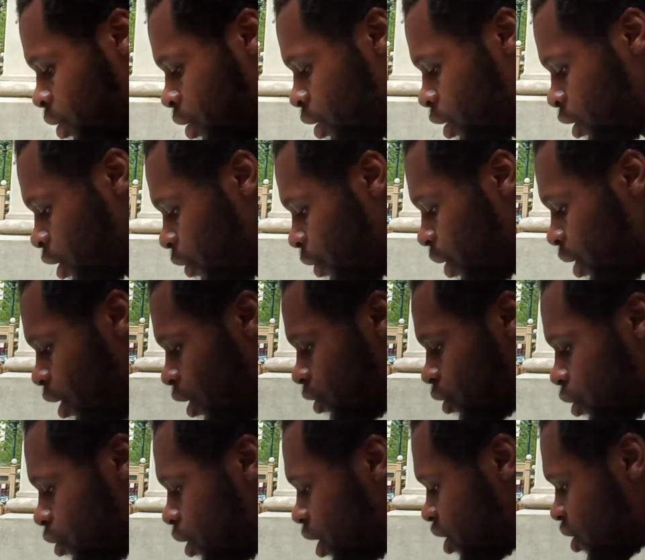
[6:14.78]
So we gonna
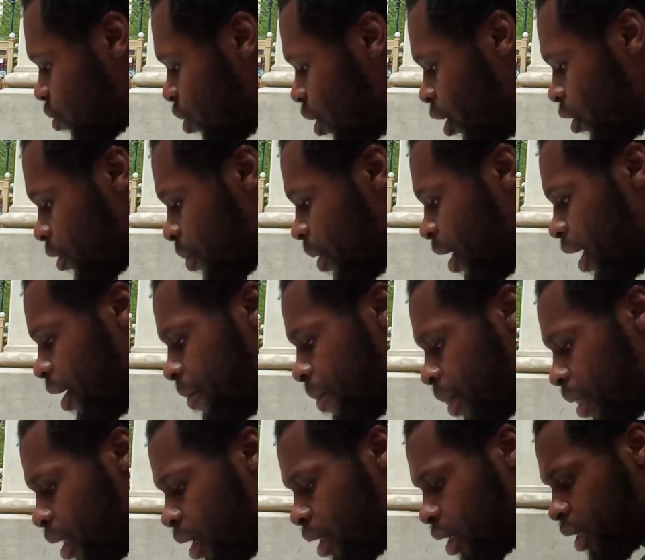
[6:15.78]
do this work, man.
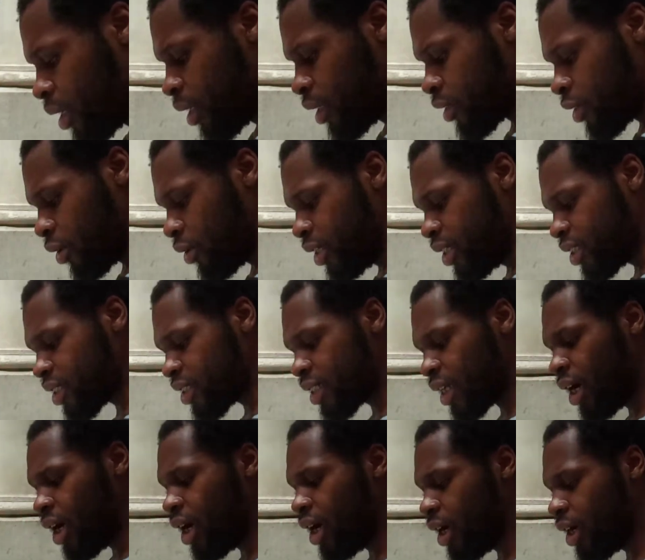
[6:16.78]
So this is
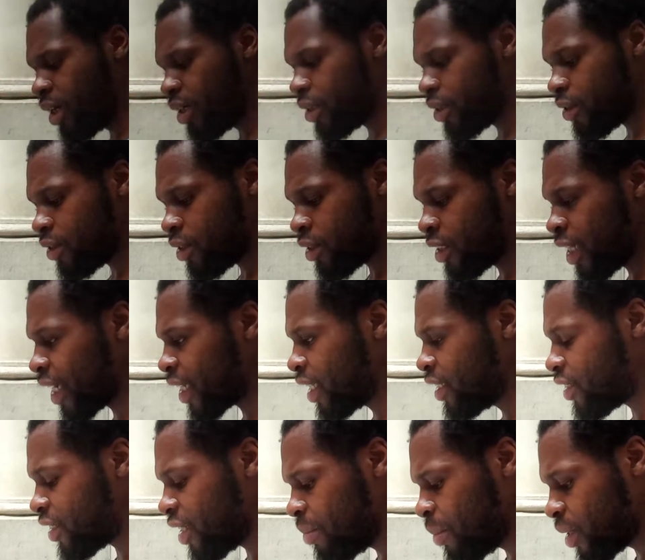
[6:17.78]

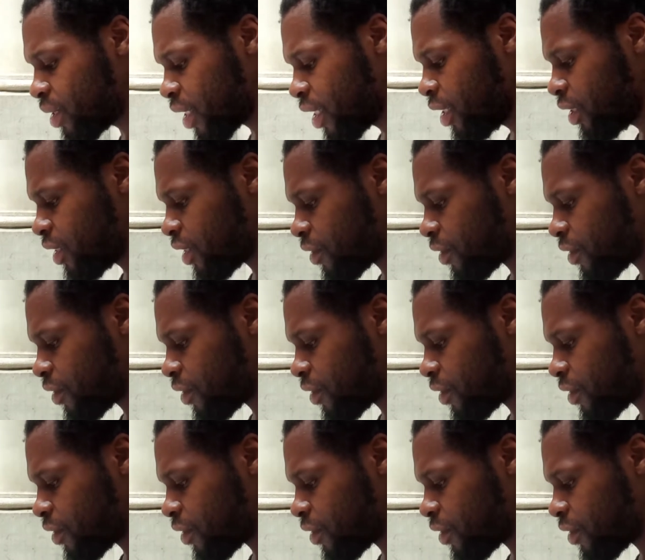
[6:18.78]
2 Timothy